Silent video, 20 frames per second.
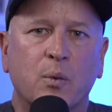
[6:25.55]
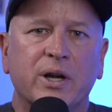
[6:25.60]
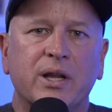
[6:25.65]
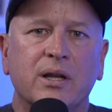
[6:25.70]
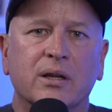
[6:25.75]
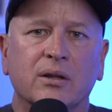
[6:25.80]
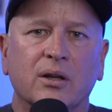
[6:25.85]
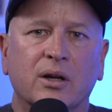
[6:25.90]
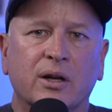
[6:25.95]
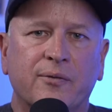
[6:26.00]
what do
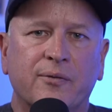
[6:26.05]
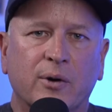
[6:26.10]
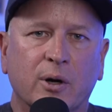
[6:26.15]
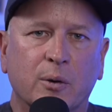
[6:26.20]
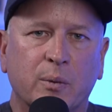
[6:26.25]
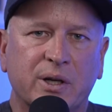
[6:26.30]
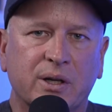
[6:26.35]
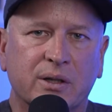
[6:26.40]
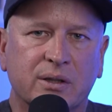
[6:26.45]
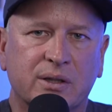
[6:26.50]
you look for
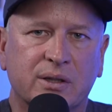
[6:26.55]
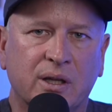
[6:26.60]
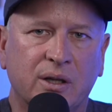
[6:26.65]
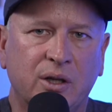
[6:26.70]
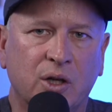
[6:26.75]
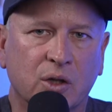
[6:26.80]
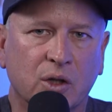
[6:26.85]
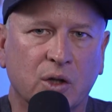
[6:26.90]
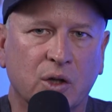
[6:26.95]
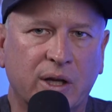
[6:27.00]
when
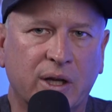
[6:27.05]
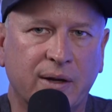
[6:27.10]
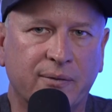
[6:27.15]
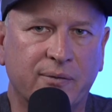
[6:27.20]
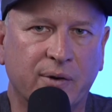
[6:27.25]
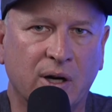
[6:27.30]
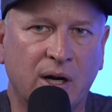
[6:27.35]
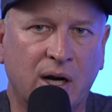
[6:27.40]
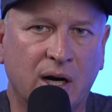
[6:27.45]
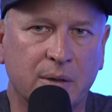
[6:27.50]
you're looking
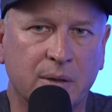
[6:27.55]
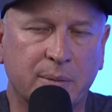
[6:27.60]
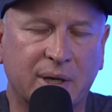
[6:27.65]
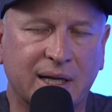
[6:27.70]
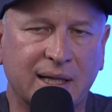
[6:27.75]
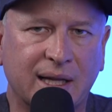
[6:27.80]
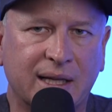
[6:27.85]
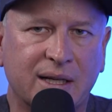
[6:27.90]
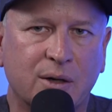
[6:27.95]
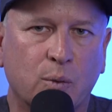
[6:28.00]
for a hard
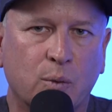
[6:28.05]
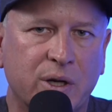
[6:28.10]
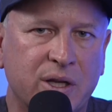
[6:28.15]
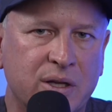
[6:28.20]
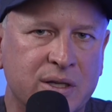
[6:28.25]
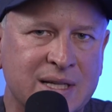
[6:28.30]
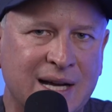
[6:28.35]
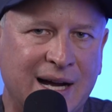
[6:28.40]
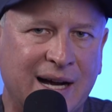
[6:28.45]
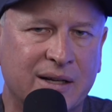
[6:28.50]
money lender? What do
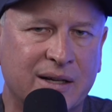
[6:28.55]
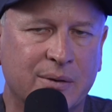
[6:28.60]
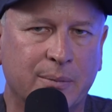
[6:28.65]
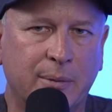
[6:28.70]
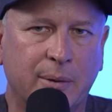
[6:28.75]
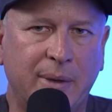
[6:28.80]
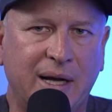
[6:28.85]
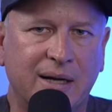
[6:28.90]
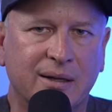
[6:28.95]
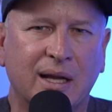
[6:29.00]
you talk to them
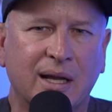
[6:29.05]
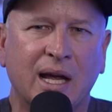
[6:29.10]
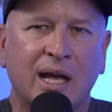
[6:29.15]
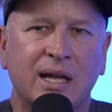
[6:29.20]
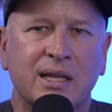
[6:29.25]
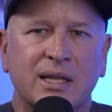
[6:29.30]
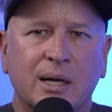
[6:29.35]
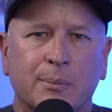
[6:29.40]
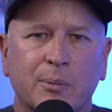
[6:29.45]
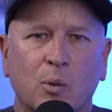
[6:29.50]
about?
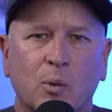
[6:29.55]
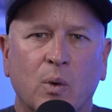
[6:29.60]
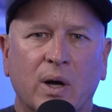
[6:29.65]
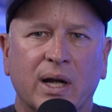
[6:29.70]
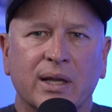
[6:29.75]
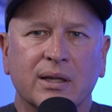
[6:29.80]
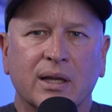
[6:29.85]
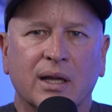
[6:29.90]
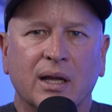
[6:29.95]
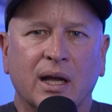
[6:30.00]
Number
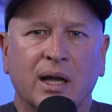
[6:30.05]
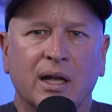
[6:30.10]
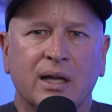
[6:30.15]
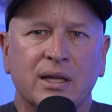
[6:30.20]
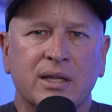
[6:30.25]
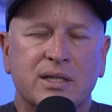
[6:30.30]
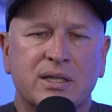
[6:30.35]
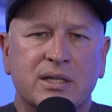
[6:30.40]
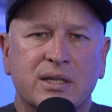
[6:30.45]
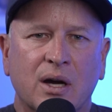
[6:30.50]
1,
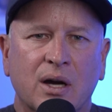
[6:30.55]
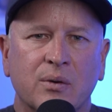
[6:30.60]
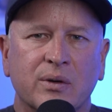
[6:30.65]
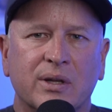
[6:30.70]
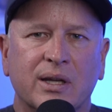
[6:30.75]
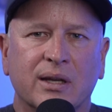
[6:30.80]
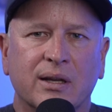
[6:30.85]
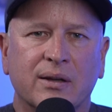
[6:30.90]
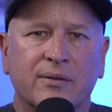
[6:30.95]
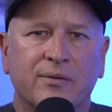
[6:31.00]
don't
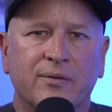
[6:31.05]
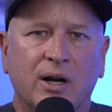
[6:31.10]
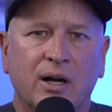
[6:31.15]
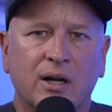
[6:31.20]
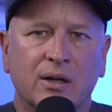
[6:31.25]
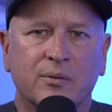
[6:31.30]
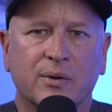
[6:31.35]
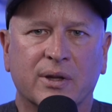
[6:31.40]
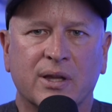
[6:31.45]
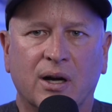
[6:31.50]
get
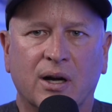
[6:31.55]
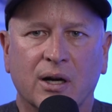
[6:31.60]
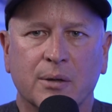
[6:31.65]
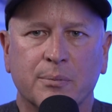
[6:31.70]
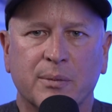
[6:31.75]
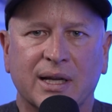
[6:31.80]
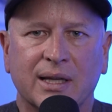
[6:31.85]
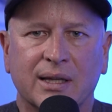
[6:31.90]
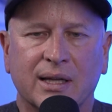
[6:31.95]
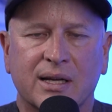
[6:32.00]
involved with hard
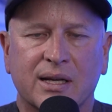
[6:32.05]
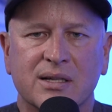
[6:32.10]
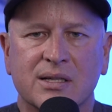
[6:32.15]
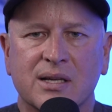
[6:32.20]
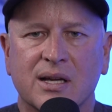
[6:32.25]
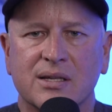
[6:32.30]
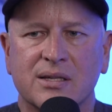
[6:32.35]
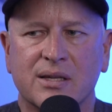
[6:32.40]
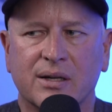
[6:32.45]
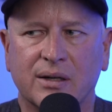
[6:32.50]
money lenders
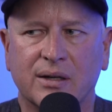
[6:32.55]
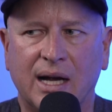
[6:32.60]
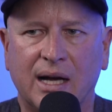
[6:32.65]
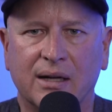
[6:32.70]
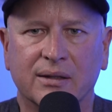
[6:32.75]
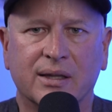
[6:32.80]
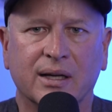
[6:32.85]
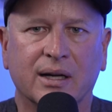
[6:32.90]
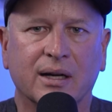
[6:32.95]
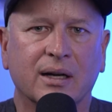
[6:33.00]
because they're
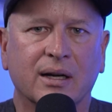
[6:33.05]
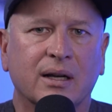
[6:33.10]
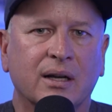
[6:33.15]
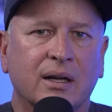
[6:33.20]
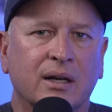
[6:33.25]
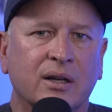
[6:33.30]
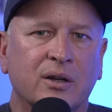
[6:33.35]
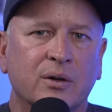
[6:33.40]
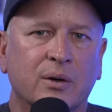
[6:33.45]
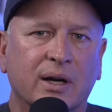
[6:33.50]
out there
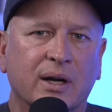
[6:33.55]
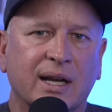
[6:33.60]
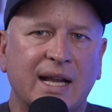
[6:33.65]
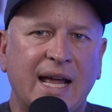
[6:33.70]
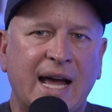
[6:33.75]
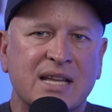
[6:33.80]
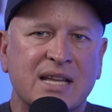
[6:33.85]
who are going to